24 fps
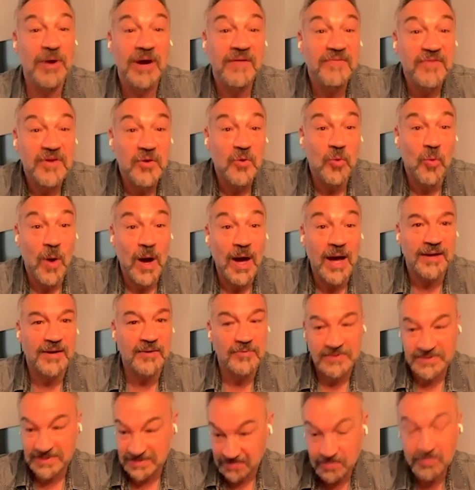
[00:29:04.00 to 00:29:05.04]
whatever you want.
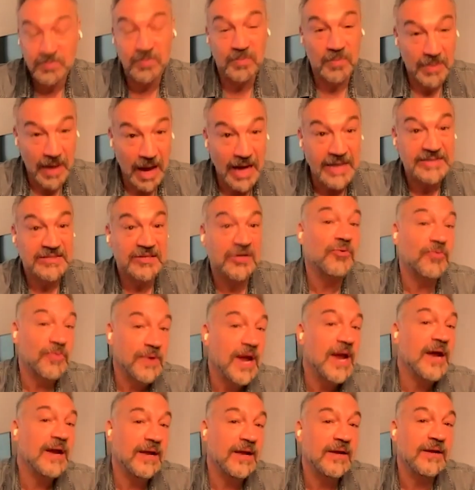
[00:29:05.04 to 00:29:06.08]
It was us
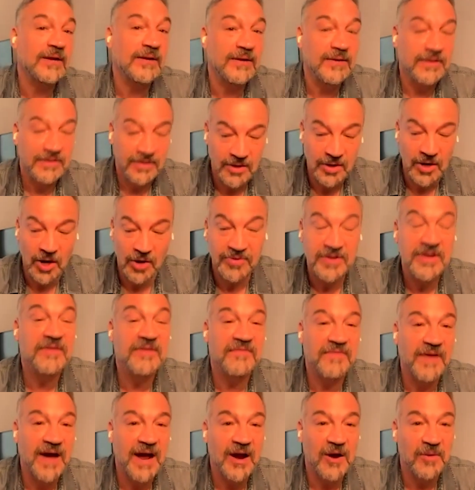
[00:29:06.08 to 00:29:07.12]
creating, you know, the
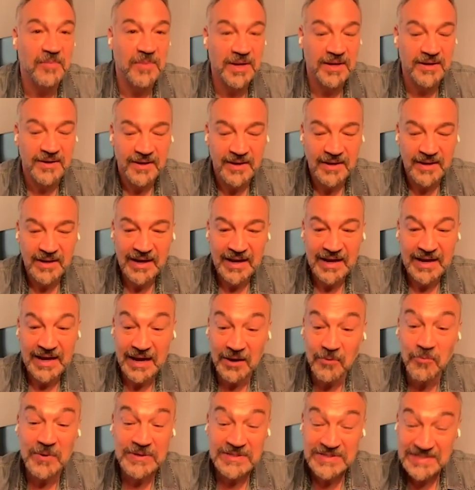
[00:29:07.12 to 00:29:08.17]
environment.
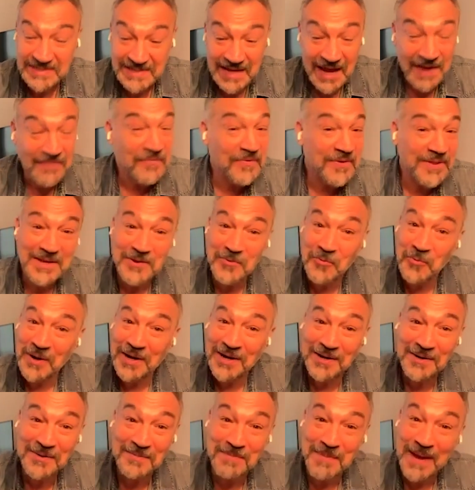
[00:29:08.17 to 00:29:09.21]
It was definitely
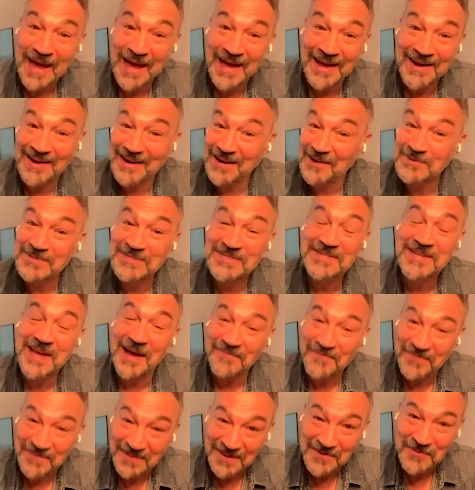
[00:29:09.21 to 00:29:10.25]
weird, man. It was
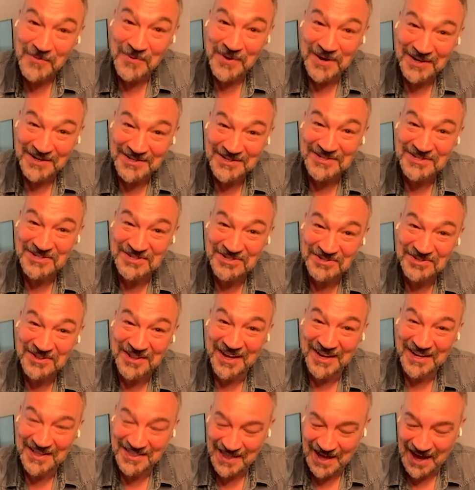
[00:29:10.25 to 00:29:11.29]
definitely yeah. weird to shoot
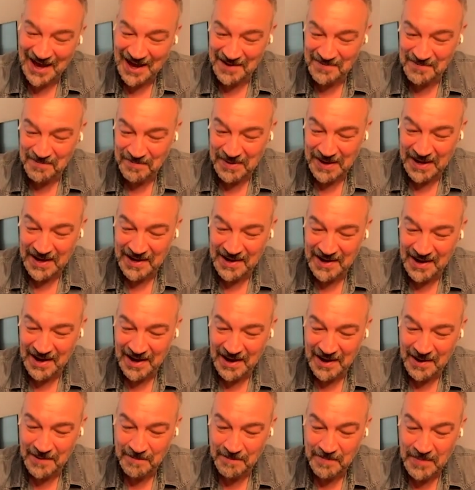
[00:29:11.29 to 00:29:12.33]
like that, but
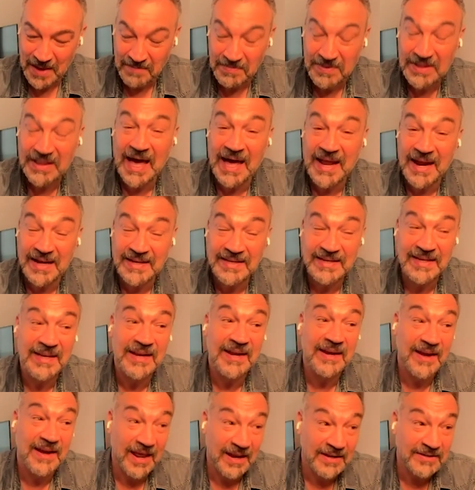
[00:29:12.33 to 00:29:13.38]
I'm glad I did
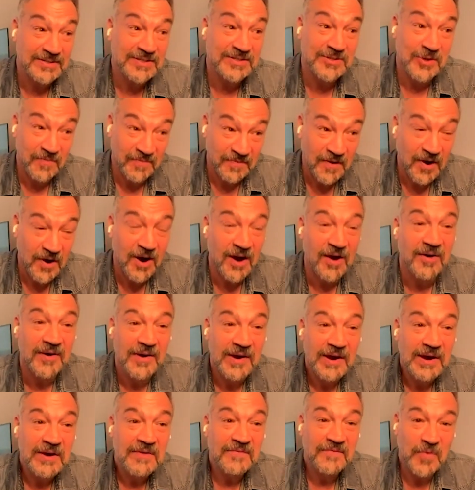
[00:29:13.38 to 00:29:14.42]
it. And so far
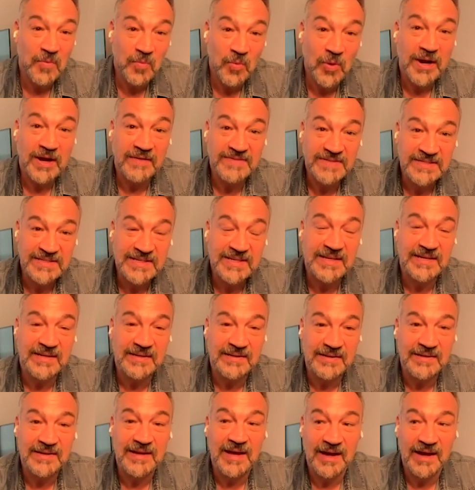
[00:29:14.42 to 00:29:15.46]
from what I've
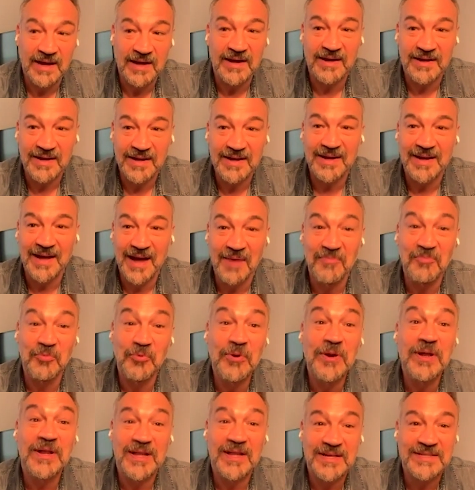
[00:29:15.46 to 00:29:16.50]
seen, I'm
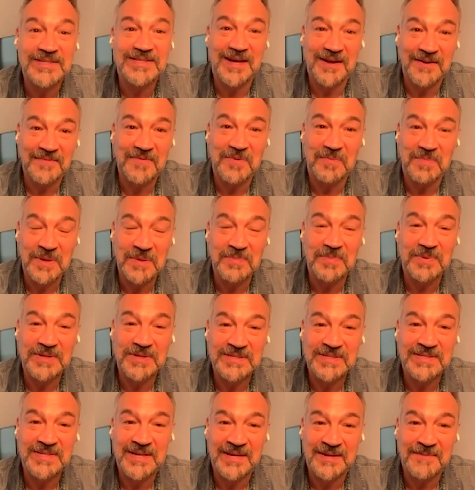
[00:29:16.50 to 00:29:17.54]
really excited for people
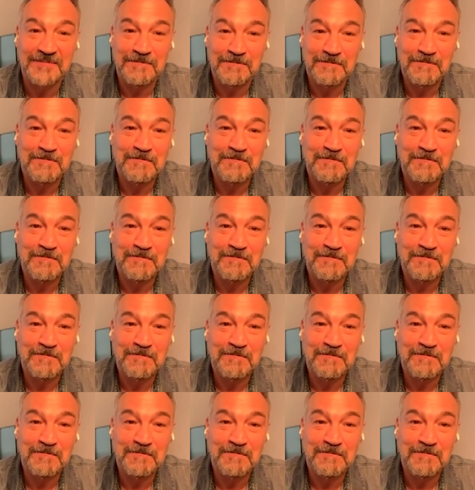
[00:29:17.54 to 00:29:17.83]
to see it.